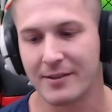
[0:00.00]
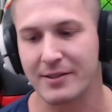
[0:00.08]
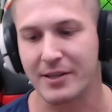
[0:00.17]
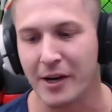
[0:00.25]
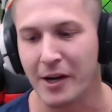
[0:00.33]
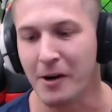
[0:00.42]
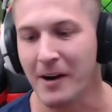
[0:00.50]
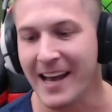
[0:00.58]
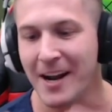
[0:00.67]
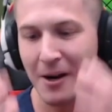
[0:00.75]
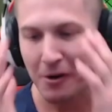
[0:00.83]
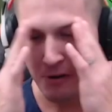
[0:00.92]
Two in
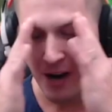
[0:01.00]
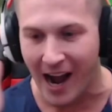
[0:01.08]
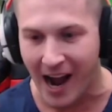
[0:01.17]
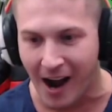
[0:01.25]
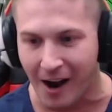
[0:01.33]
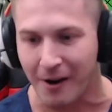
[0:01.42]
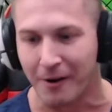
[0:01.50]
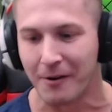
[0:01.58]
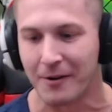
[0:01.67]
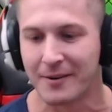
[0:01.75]
a row.